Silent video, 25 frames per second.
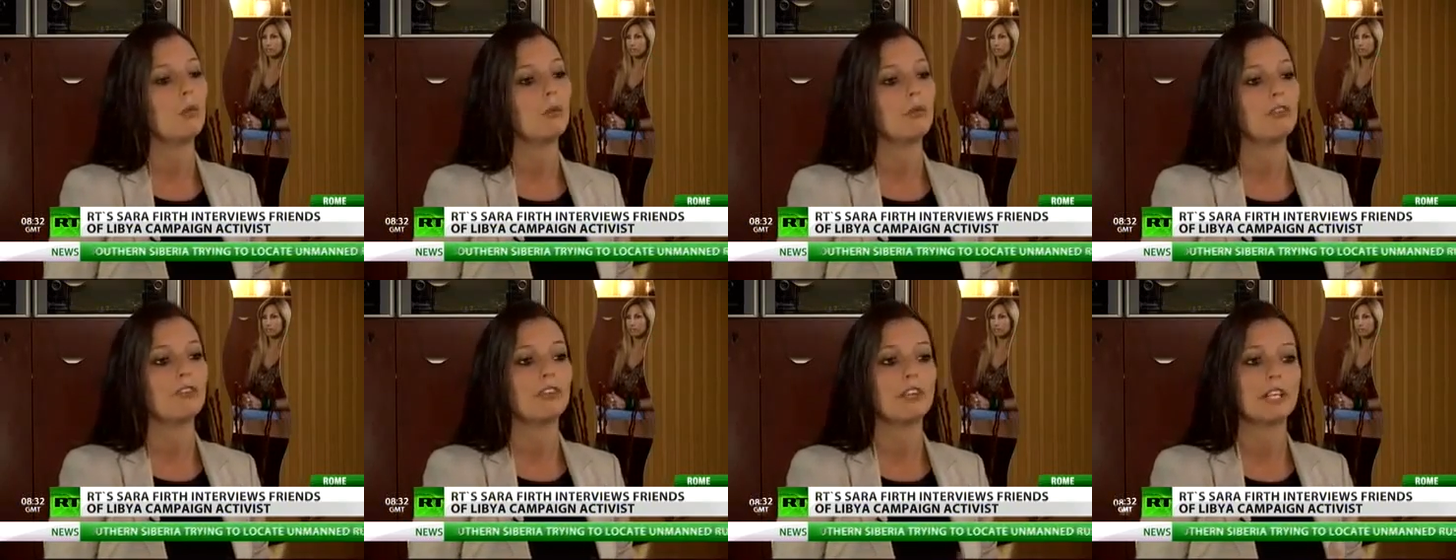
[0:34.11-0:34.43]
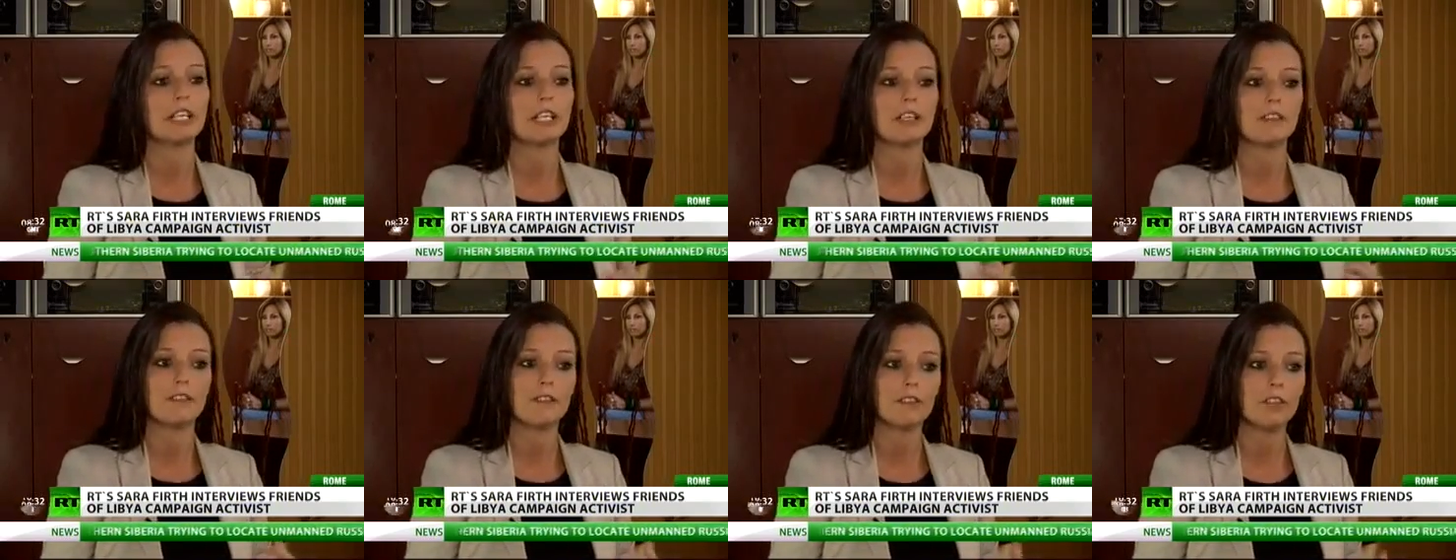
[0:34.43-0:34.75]
were
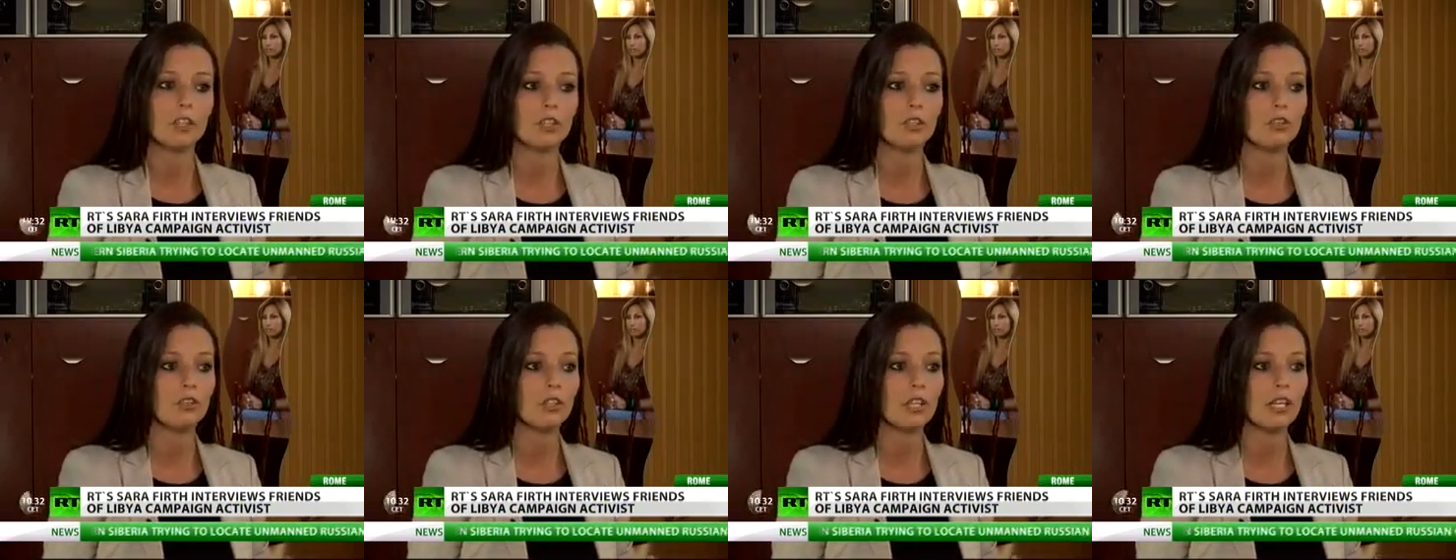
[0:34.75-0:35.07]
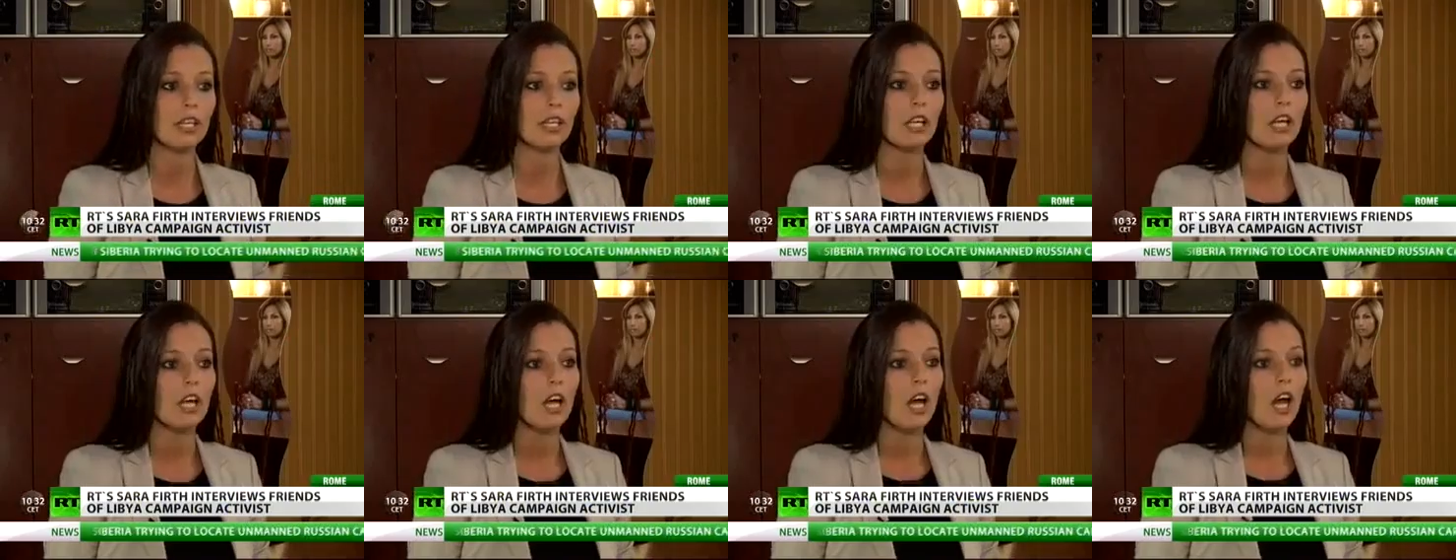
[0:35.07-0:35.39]
very
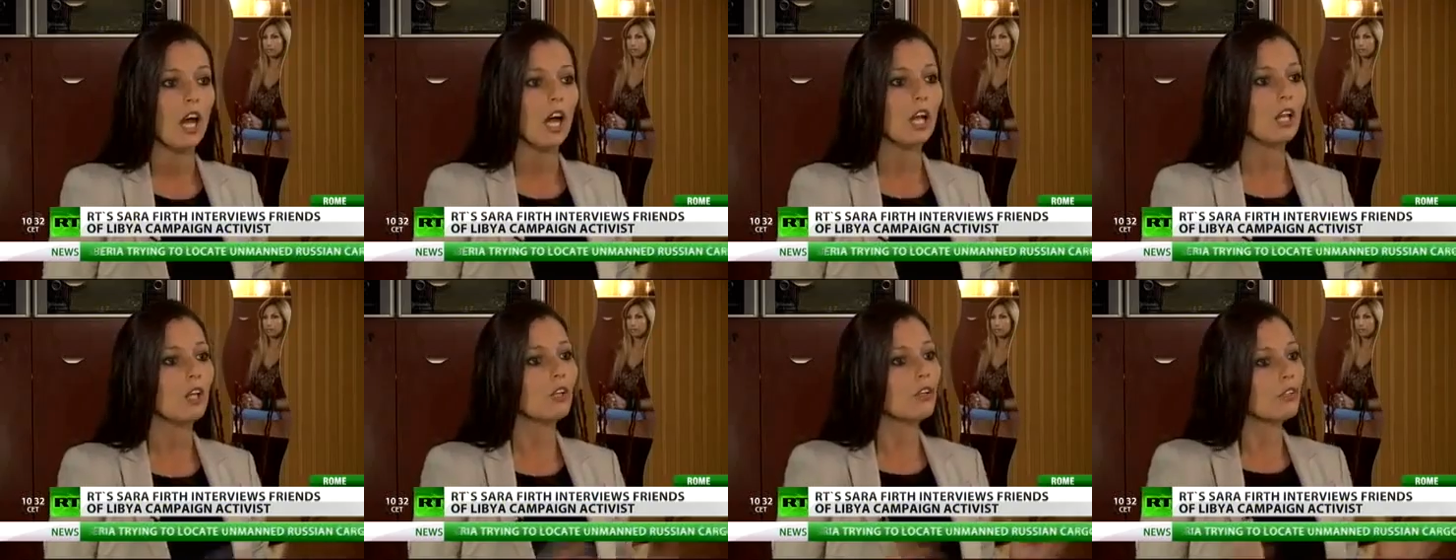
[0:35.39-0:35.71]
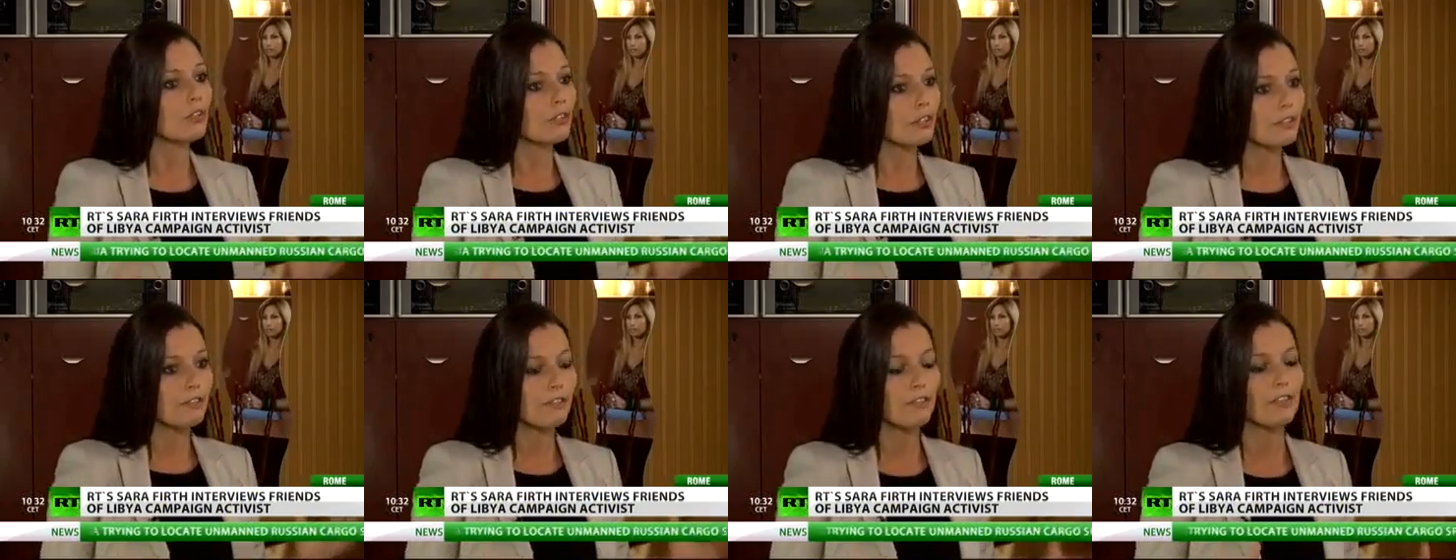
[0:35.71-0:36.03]
confusing, a
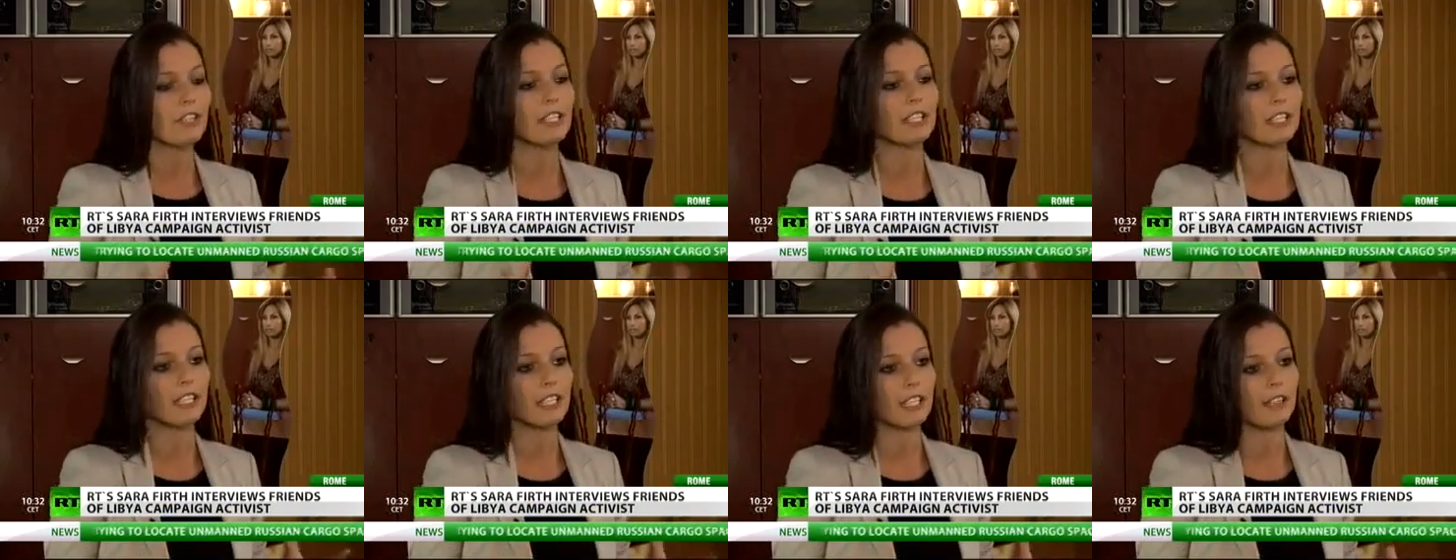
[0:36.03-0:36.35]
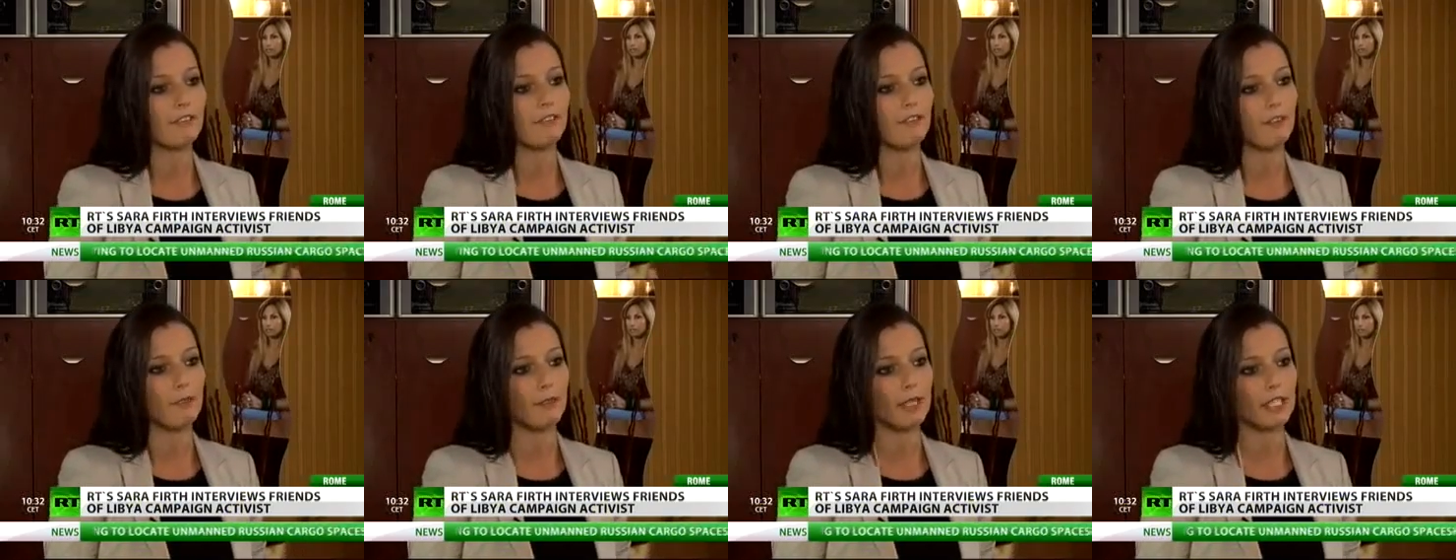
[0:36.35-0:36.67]
lot of
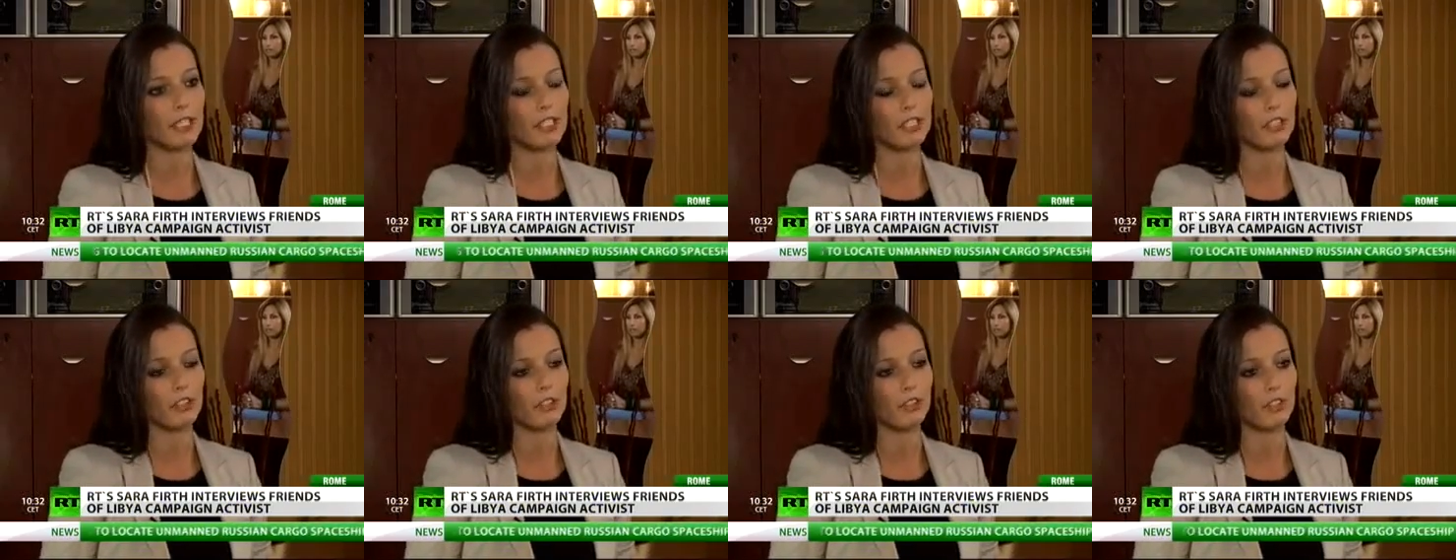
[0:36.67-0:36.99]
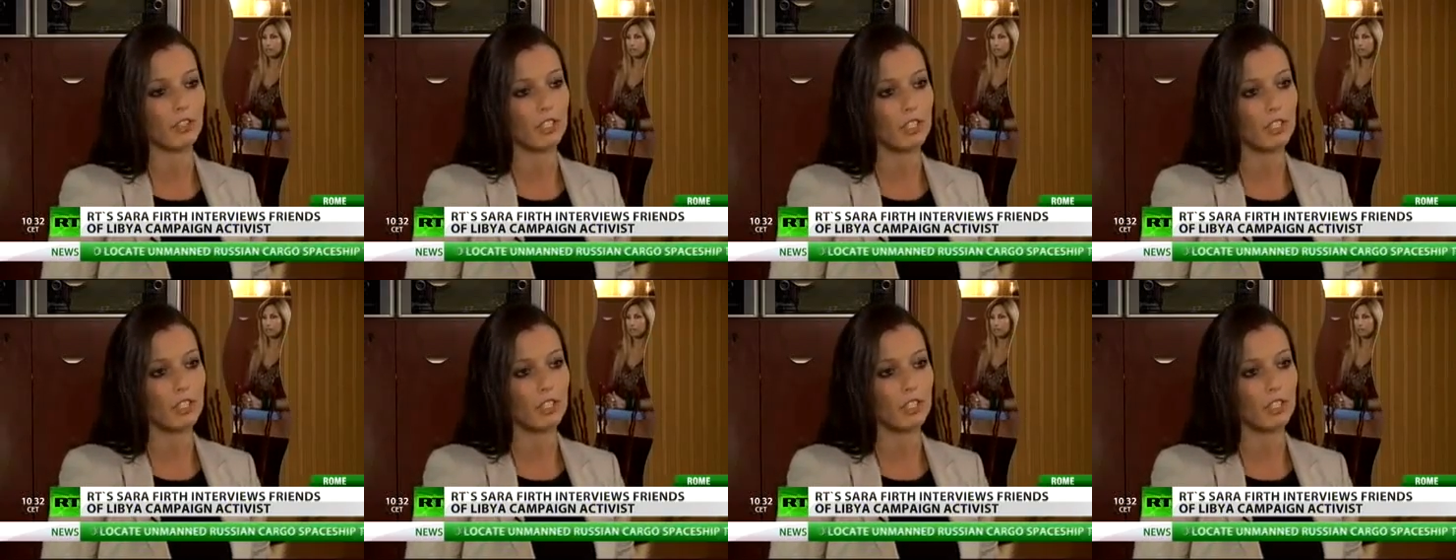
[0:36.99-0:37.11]
conflicting information.